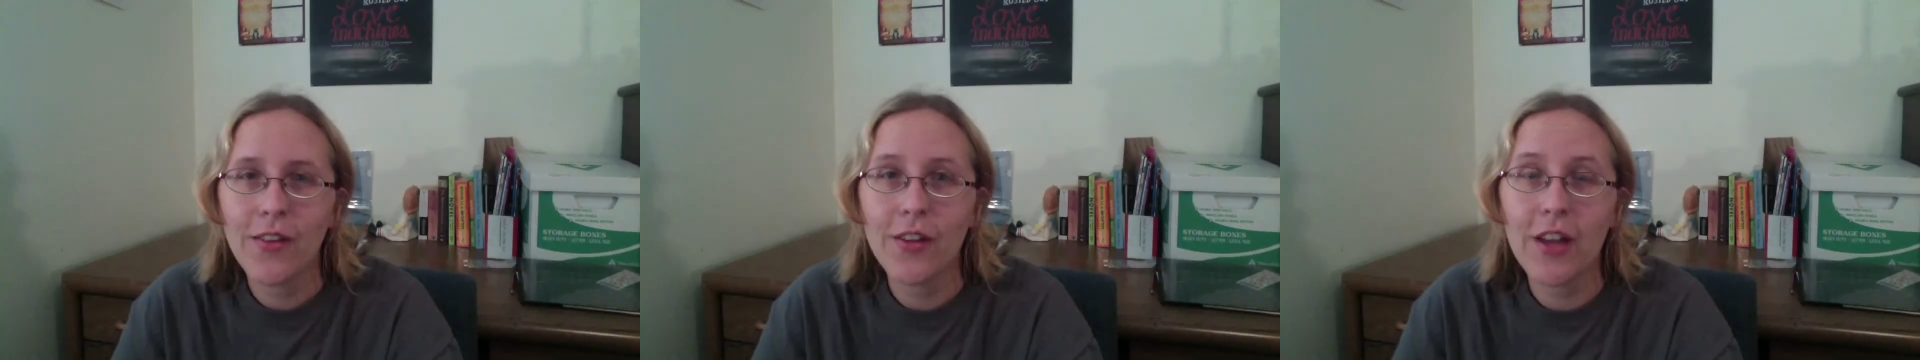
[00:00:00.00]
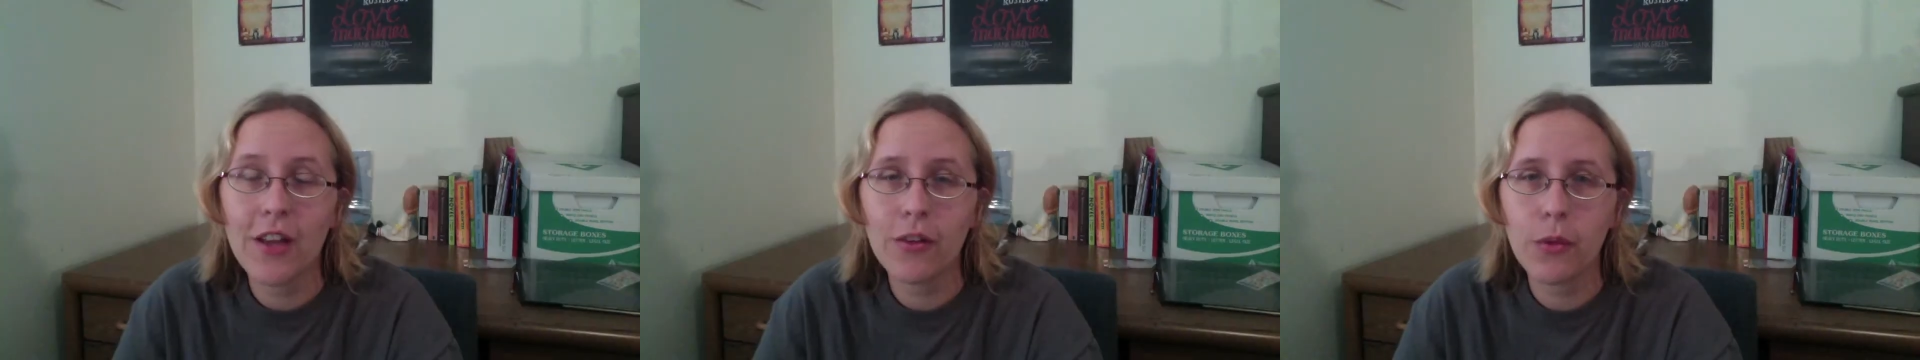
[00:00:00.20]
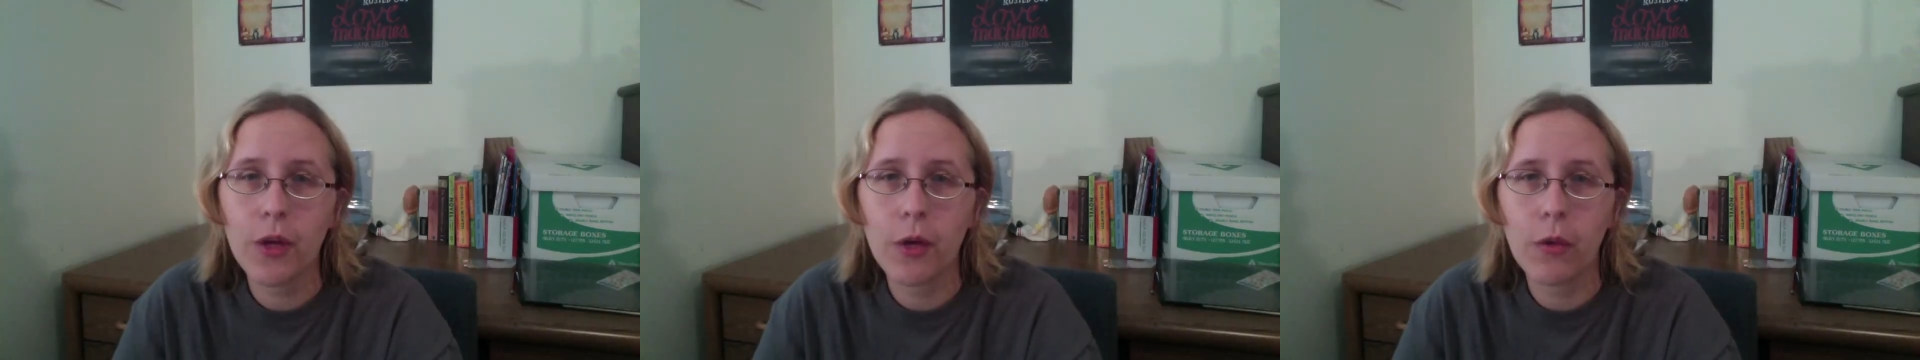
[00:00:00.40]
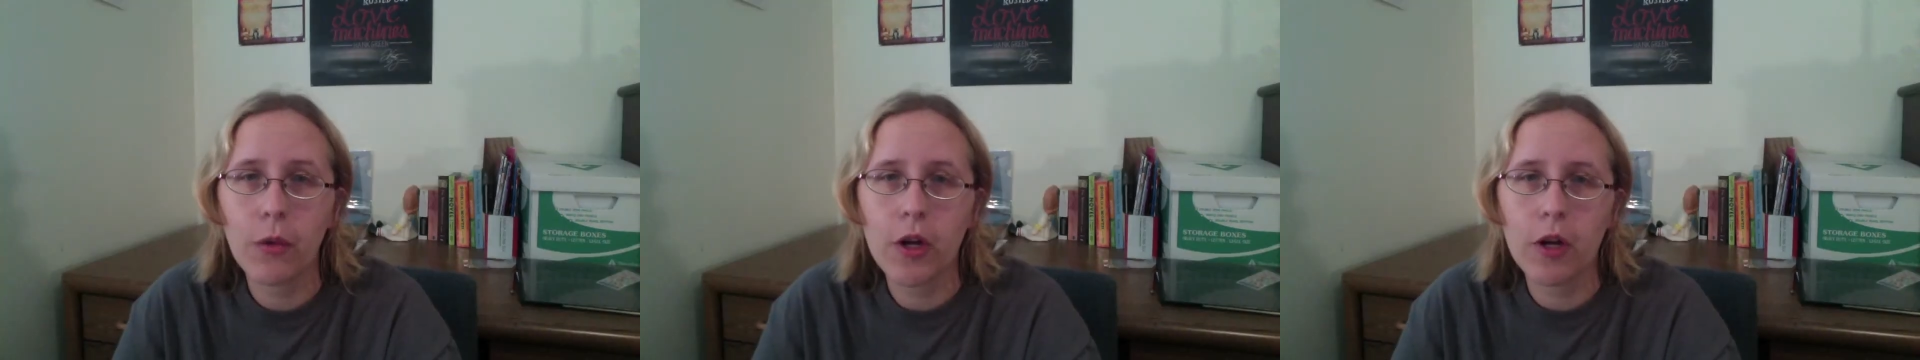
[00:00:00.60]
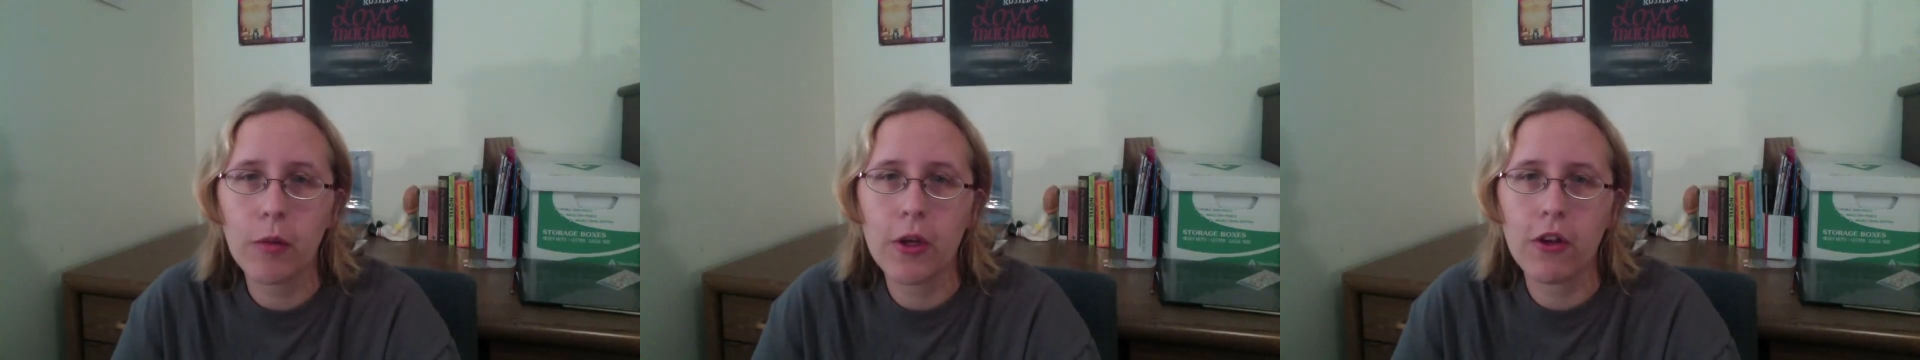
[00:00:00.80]
So next week we're
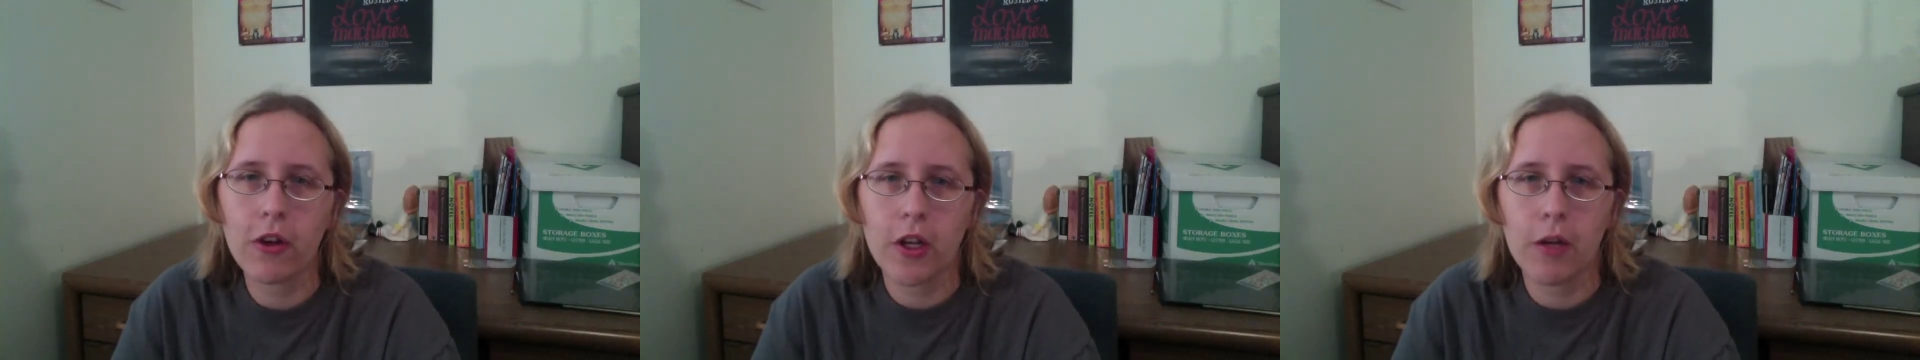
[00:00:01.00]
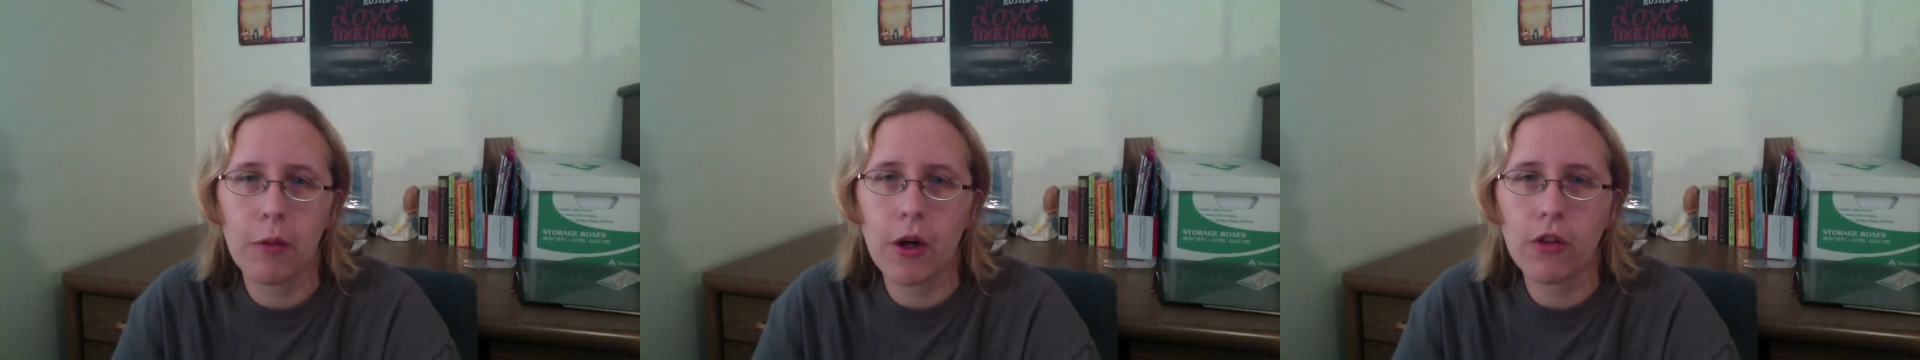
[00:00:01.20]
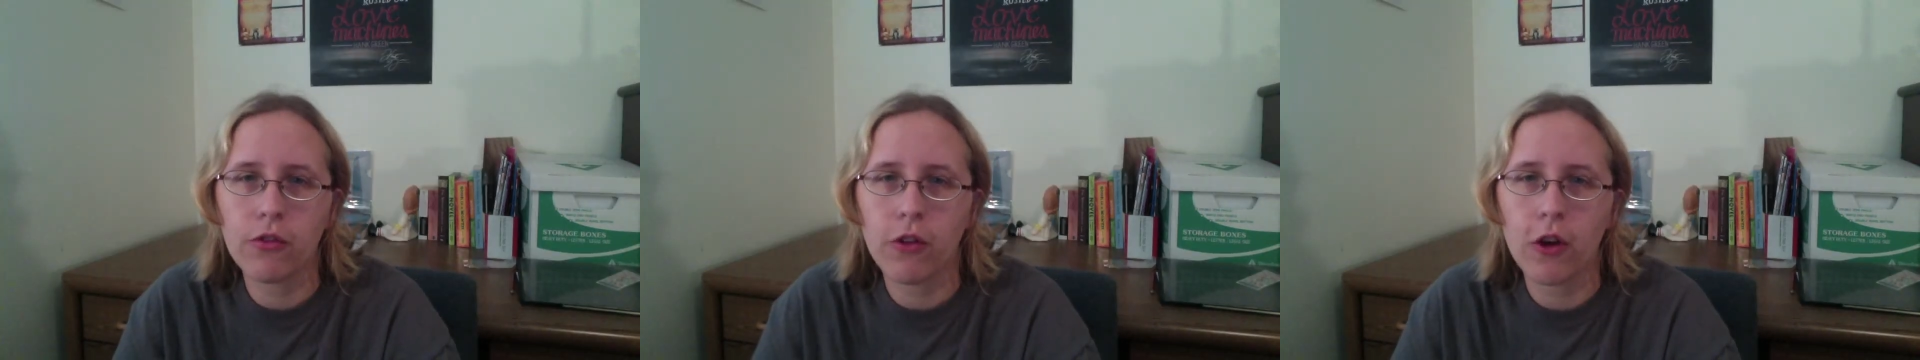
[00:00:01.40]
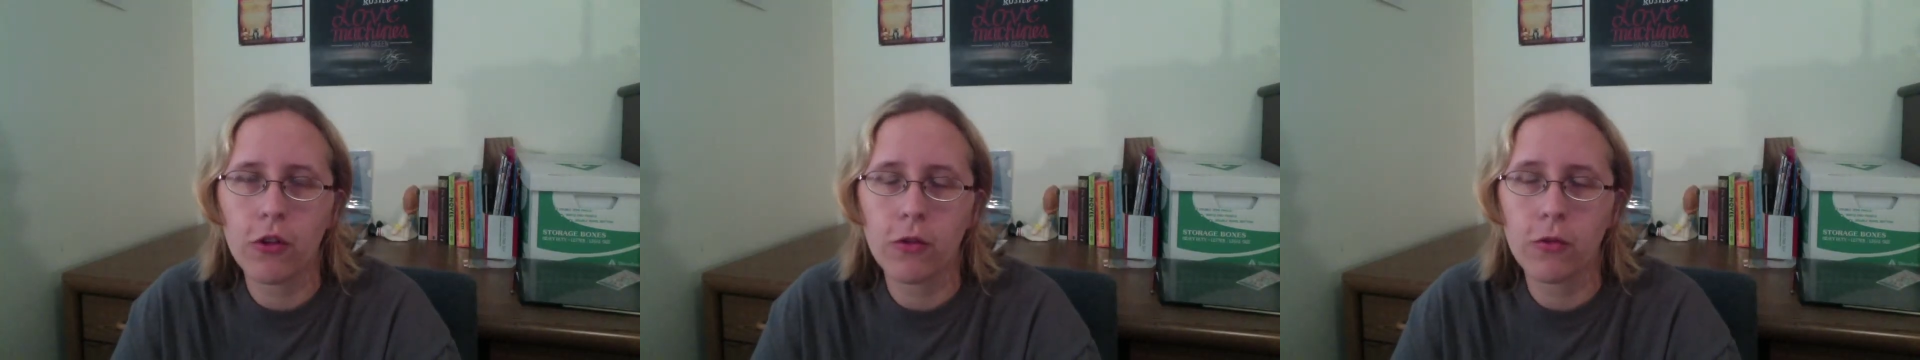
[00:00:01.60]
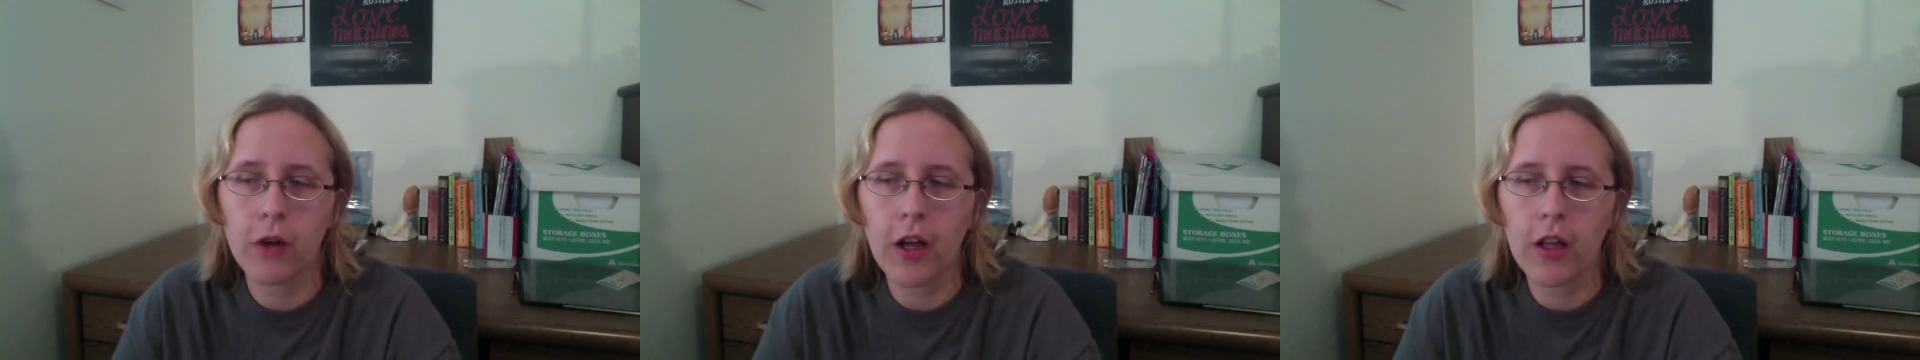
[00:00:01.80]
going to be talking about
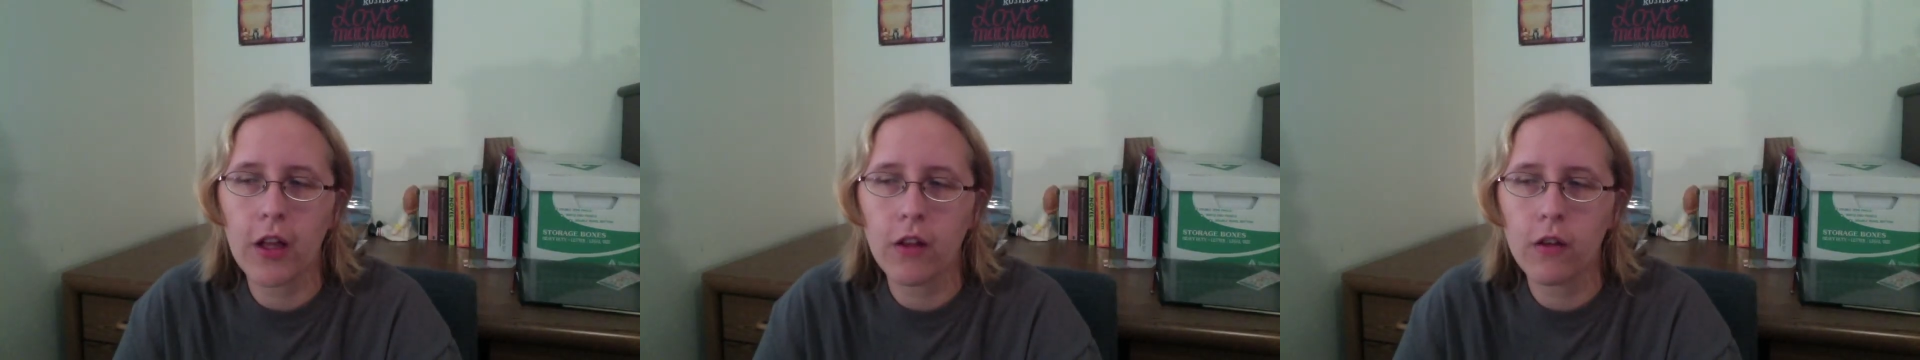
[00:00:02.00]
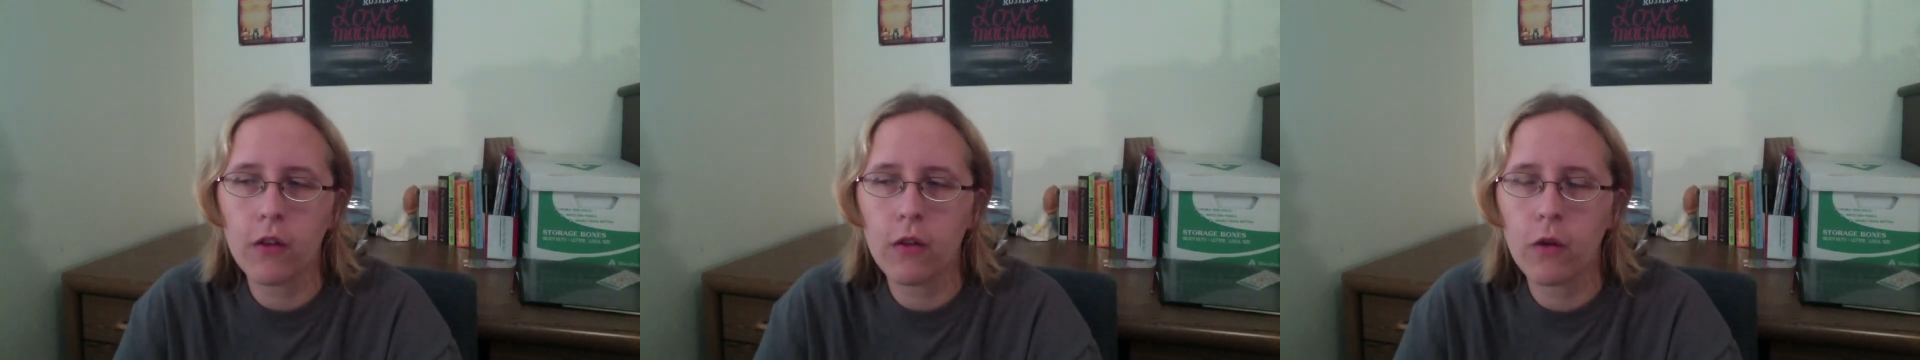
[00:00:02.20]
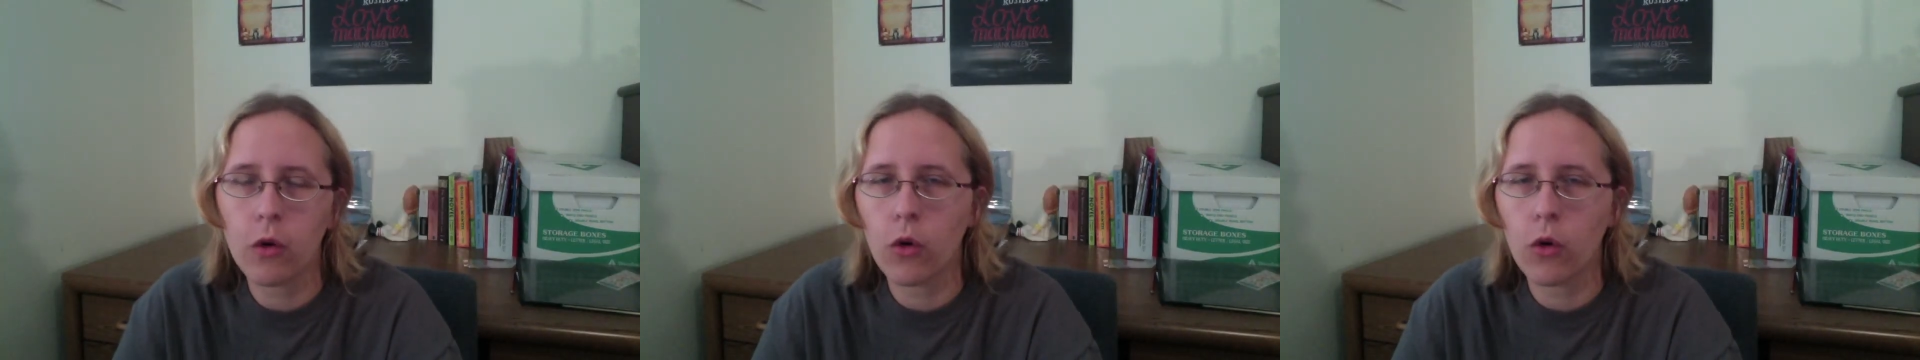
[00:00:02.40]
false friends,